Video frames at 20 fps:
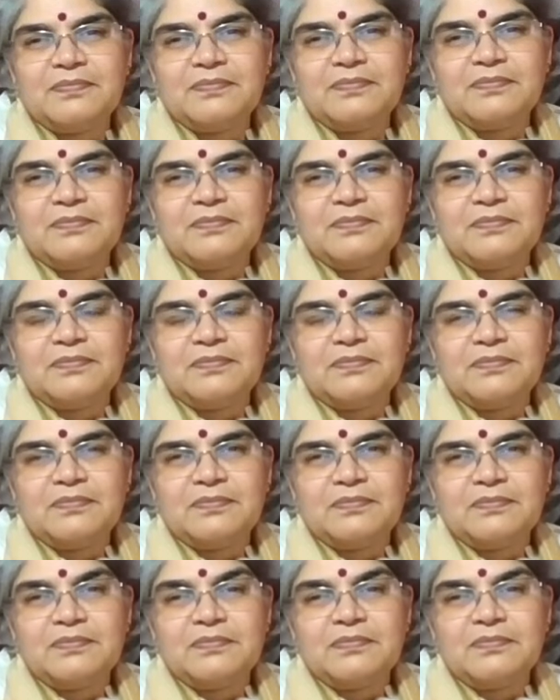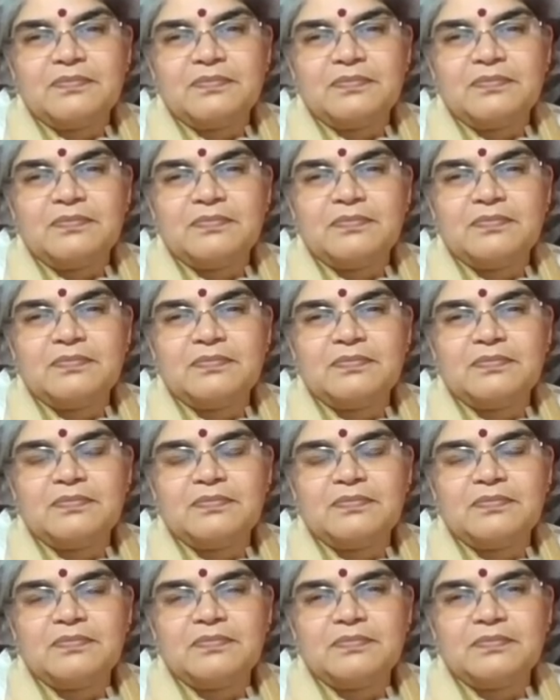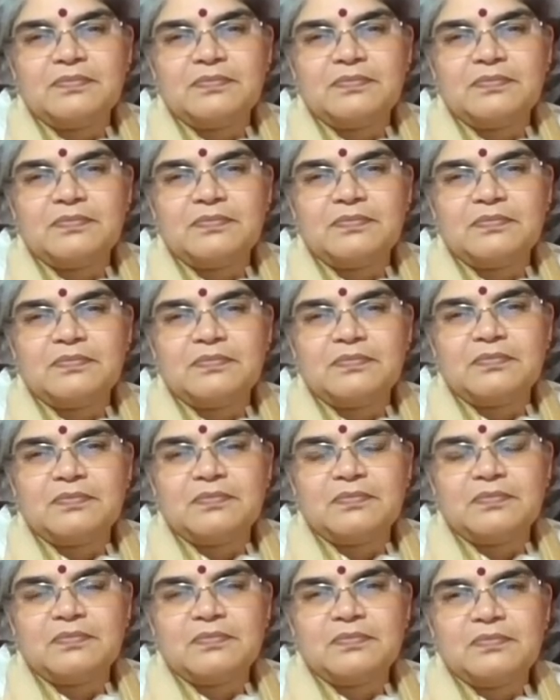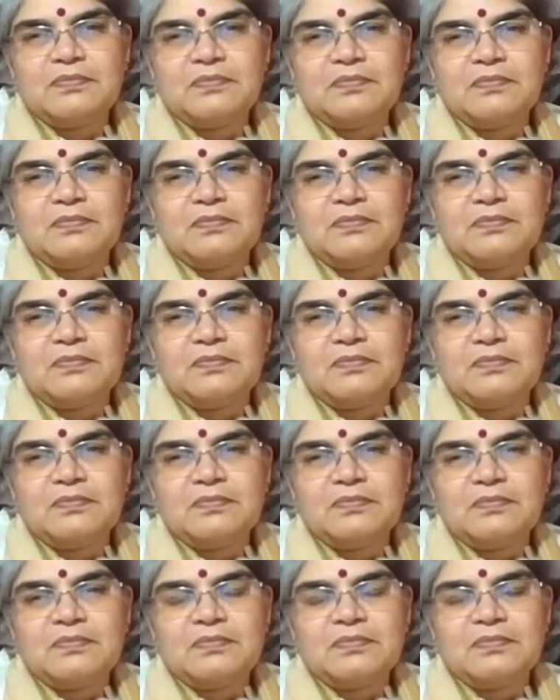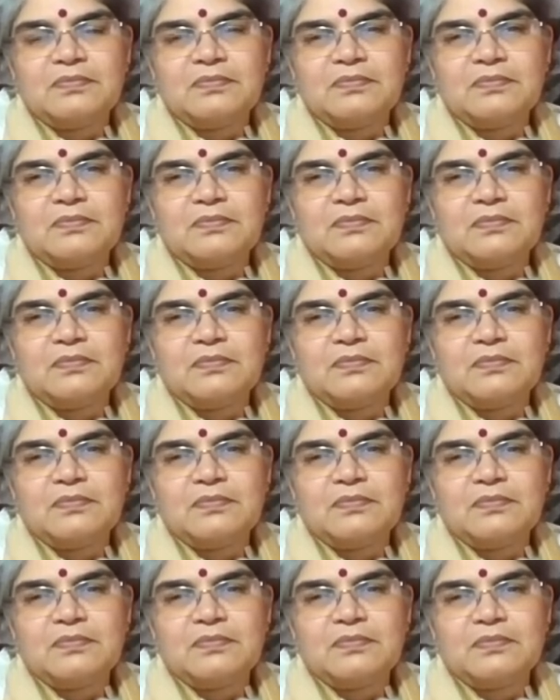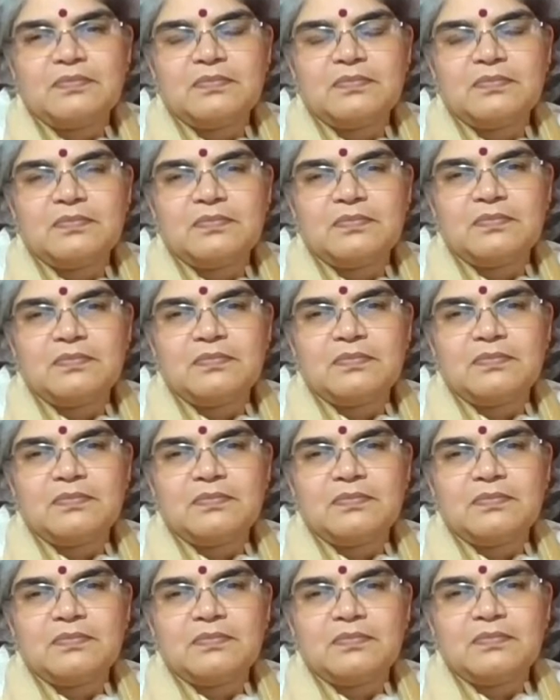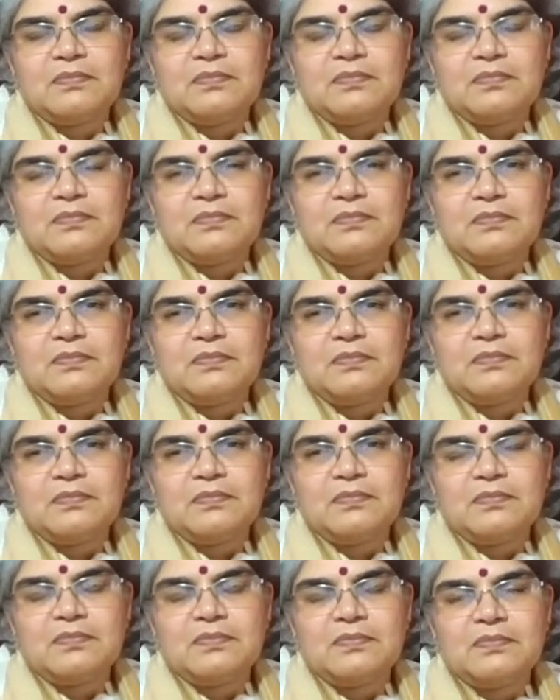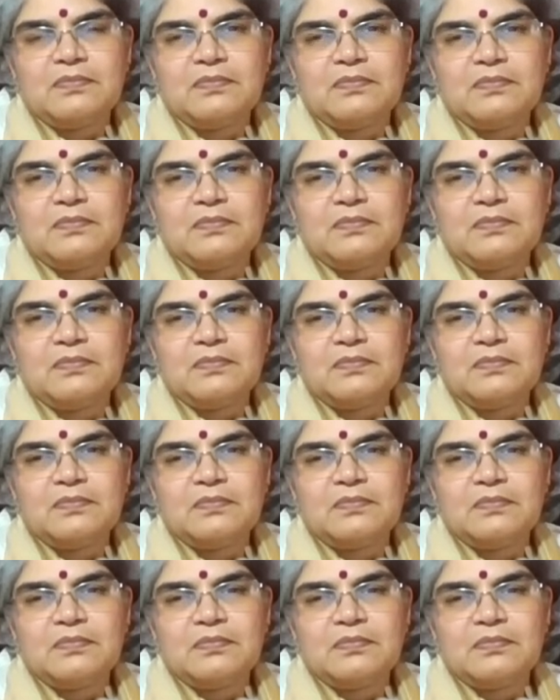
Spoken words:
(not speaking)